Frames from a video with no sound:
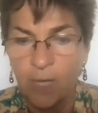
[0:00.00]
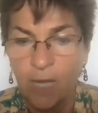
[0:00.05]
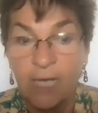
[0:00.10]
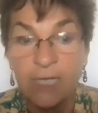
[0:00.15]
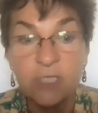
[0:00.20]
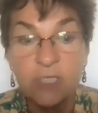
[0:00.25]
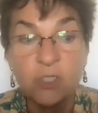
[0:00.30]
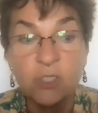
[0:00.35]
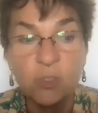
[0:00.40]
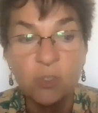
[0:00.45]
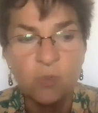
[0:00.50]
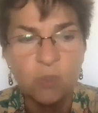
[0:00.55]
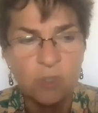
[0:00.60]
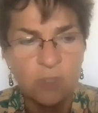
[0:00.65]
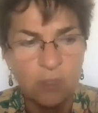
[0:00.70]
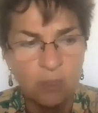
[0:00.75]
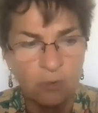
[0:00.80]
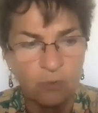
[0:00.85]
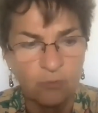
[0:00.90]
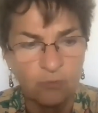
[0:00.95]
I do
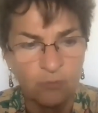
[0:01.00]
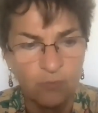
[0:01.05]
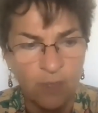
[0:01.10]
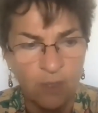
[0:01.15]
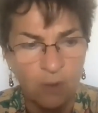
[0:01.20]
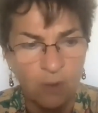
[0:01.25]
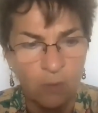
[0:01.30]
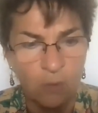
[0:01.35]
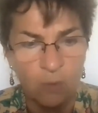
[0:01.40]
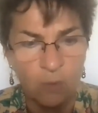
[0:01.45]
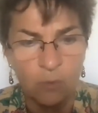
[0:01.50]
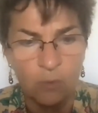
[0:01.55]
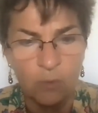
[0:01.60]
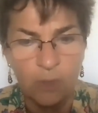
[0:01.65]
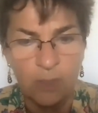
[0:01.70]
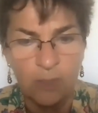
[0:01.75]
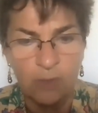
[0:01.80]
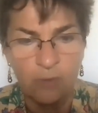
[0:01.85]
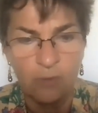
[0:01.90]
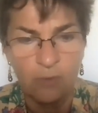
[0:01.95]
still feel
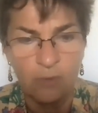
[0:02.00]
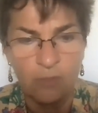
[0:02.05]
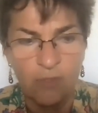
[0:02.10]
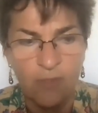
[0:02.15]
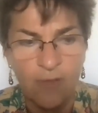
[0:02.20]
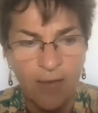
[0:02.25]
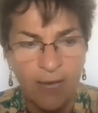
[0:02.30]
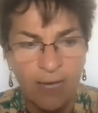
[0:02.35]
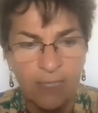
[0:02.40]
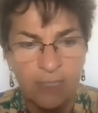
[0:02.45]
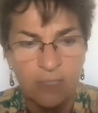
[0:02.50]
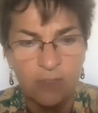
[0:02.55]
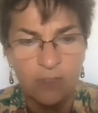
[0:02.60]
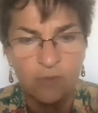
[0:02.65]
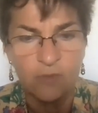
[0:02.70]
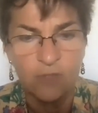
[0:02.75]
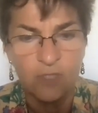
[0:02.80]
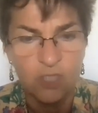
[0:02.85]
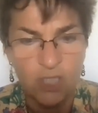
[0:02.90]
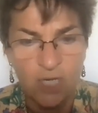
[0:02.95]
that
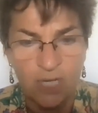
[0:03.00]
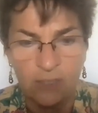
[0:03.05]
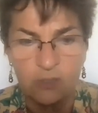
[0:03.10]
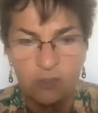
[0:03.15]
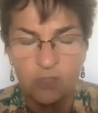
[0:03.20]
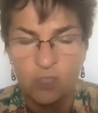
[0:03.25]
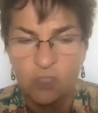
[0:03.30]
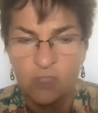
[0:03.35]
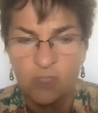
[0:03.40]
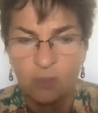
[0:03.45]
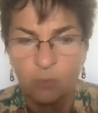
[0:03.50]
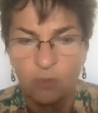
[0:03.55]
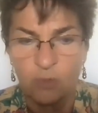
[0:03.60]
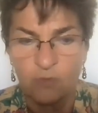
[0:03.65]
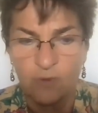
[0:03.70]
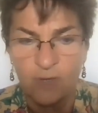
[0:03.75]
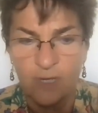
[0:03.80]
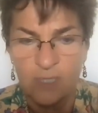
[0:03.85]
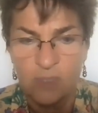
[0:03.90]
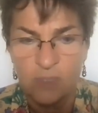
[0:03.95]
the challenges that we
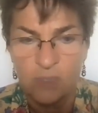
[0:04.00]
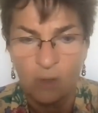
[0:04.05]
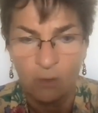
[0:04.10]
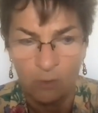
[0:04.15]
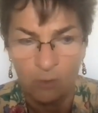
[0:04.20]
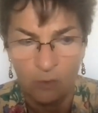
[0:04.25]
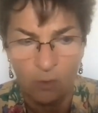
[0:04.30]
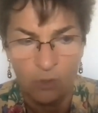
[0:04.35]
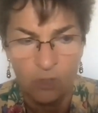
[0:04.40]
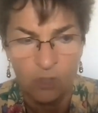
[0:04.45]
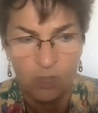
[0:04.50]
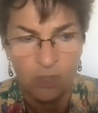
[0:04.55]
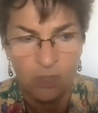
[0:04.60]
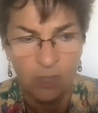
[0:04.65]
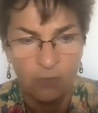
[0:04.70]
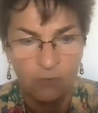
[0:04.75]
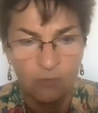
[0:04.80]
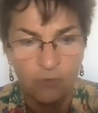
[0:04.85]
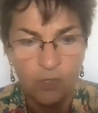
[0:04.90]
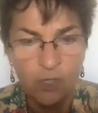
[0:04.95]
face are large
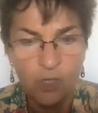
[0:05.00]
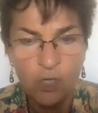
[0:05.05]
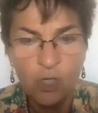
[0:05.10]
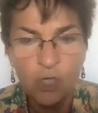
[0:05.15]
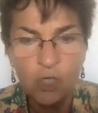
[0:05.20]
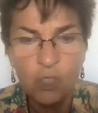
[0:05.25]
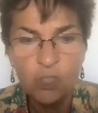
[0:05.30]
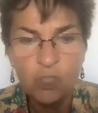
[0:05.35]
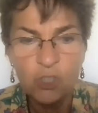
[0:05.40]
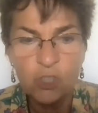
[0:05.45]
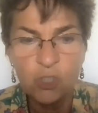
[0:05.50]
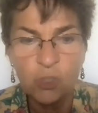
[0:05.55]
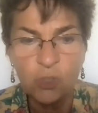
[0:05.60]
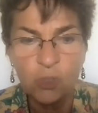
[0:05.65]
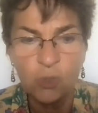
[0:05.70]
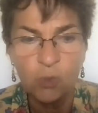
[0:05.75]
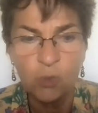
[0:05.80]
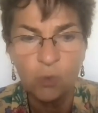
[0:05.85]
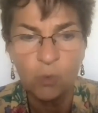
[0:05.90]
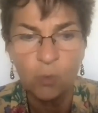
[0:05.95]
enough
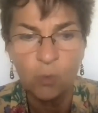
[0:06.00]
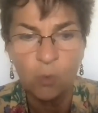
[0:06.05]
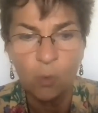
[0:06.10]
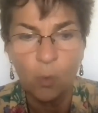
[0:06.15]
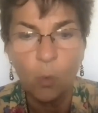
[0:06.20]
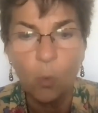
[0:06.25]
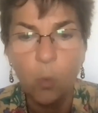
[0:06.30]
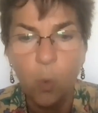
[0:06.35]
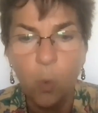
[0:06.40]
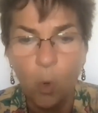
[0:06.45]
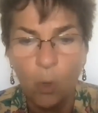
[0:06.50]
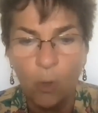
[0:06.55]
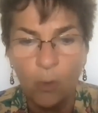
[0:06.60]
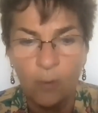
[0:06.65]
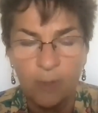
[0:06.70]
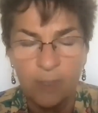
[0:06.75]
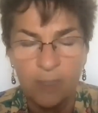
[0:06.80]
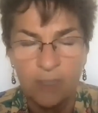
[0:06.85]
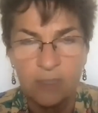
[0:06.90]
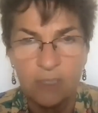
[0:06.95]
to
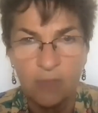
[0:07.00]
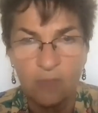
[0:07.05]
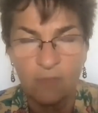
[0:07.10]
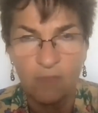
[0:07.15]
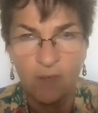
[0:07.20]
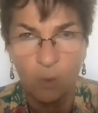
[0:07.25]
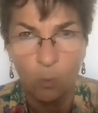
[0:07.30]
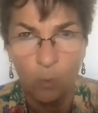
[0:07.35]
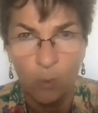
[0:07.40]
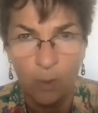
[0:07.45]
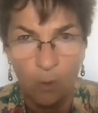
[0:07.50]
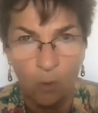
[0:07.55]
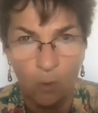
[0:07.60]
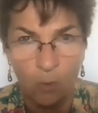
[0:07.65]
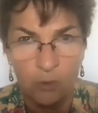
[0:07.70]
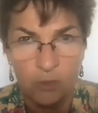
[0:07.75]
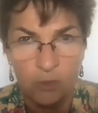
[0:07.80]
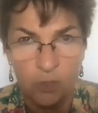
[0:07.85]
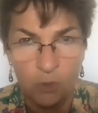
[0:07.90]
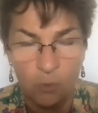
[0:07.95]
warrant that we
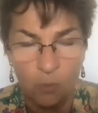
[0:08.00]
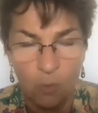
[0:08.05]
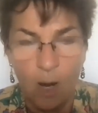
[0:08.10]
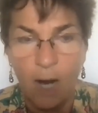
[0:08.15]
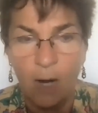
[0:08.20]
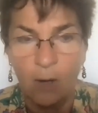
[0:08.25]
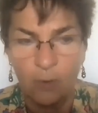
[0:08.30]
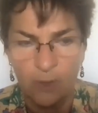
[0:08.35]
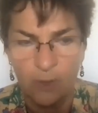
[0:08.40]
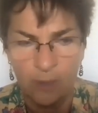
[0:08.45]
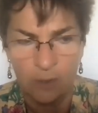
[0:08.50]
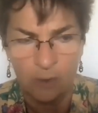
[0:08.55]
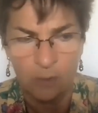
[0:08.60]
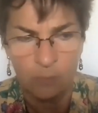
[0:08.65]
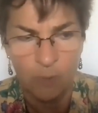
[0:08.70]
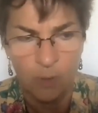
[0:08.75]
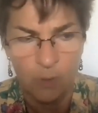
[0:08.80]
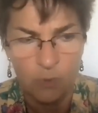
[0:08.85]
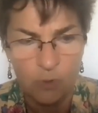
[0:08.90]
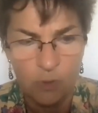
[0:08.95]
all do our
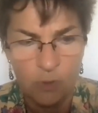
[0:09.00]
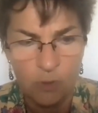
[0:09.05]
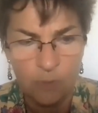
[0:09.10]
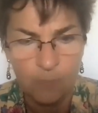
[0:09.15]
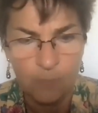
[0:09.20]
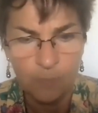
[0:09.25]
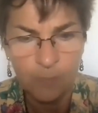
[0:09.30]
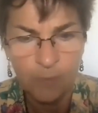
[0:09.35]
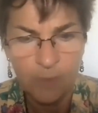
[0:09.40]
utmost.